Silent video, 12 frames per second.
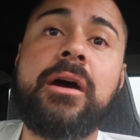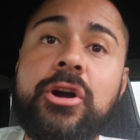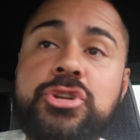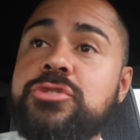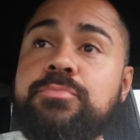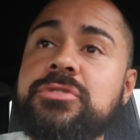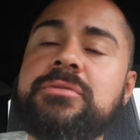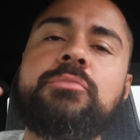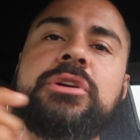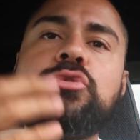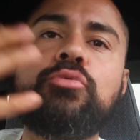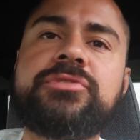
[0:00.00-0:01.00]
aren't you supposed to,
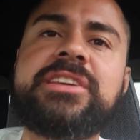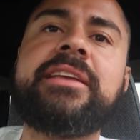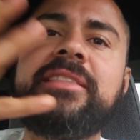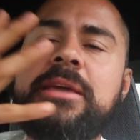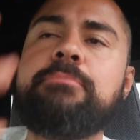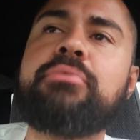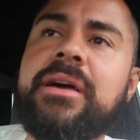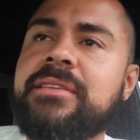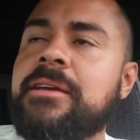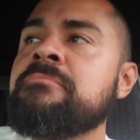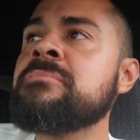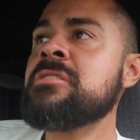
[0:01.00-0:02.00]
when you take deep breaths,
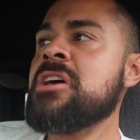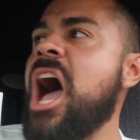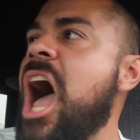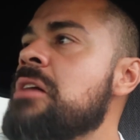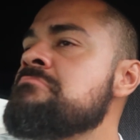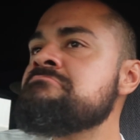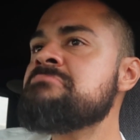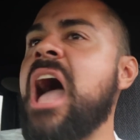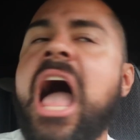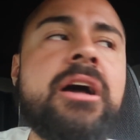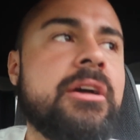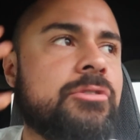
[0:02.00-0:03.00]
like,
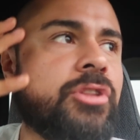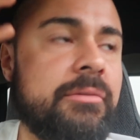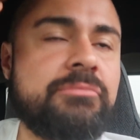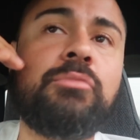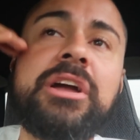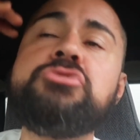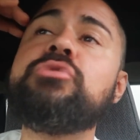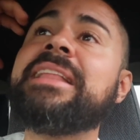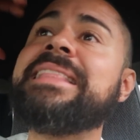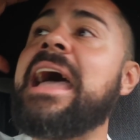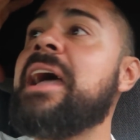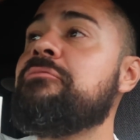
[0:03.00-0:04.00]
when you
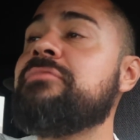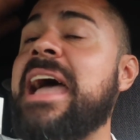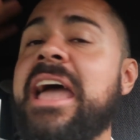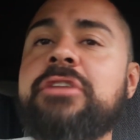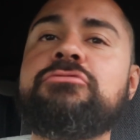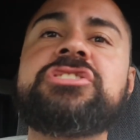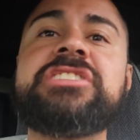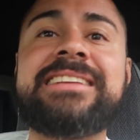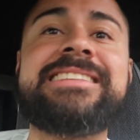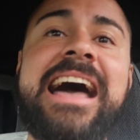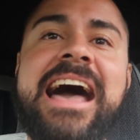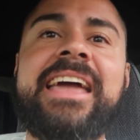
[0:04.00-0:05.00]
get that head rush,
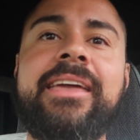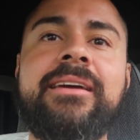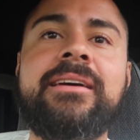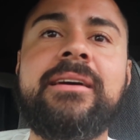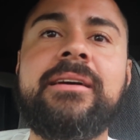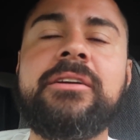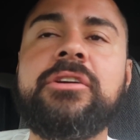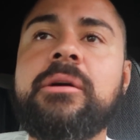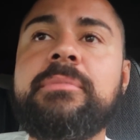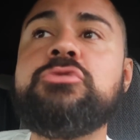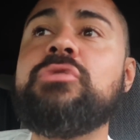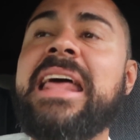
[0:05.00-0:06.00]
that's a high. You know what
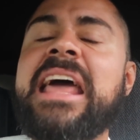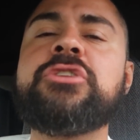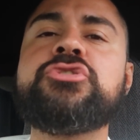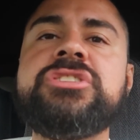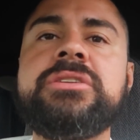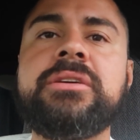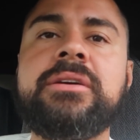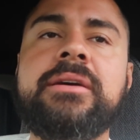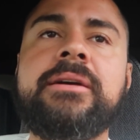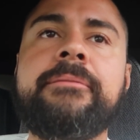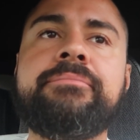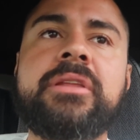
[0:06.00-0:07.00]
I mean? You get energy.
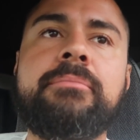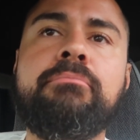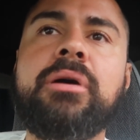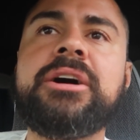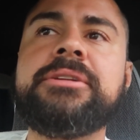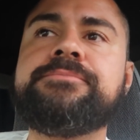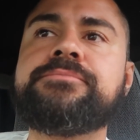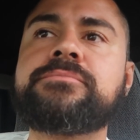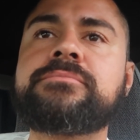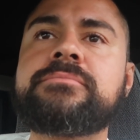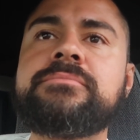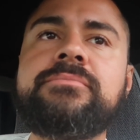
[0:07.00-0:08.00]
But
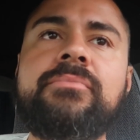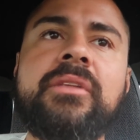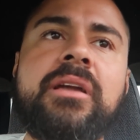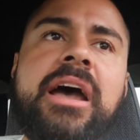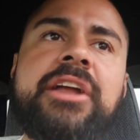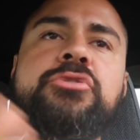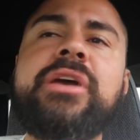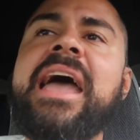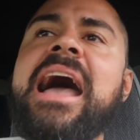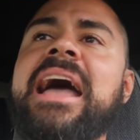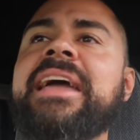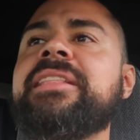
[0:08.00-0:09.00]
how do you get
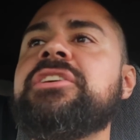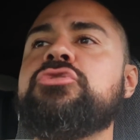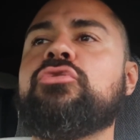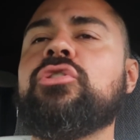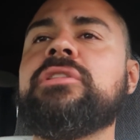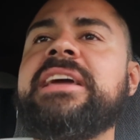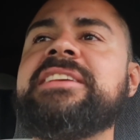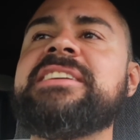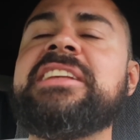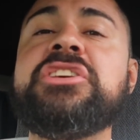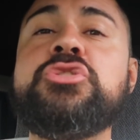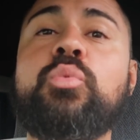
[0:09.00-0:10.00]
high and then you're all
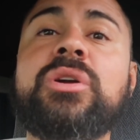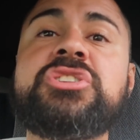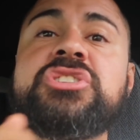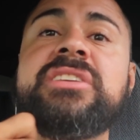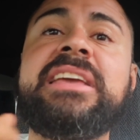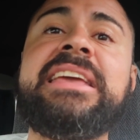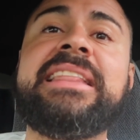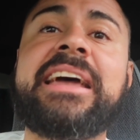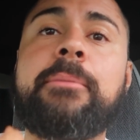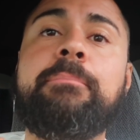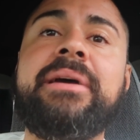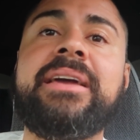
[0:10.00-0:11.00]
lazy and then you want to just eat like
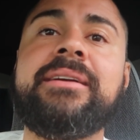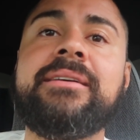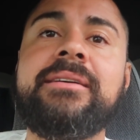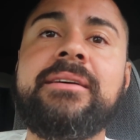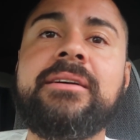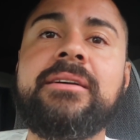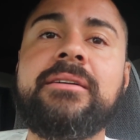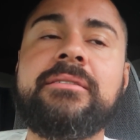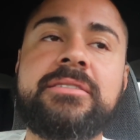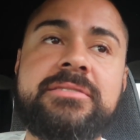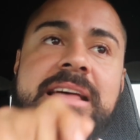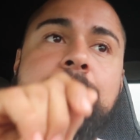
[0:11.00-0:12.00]
a pig?
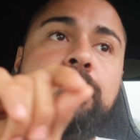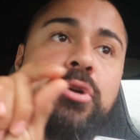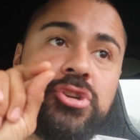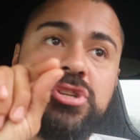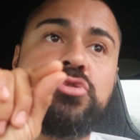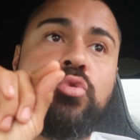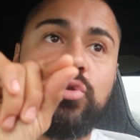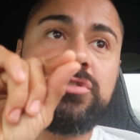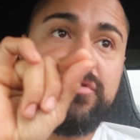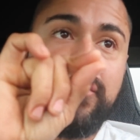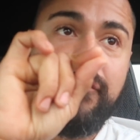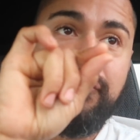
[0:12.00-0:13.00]
Because that person who
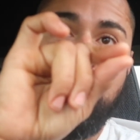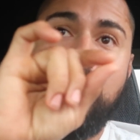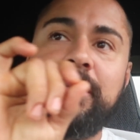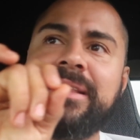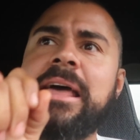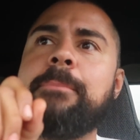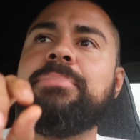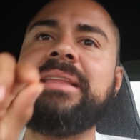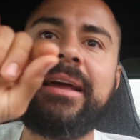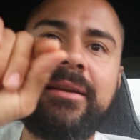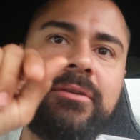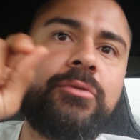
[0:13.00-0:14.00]
was farming that
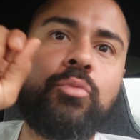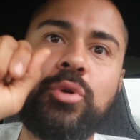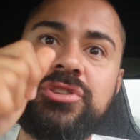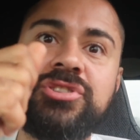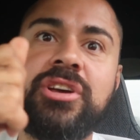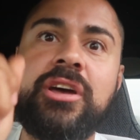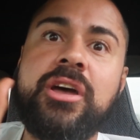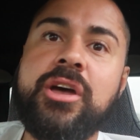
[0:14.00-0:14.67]
plant was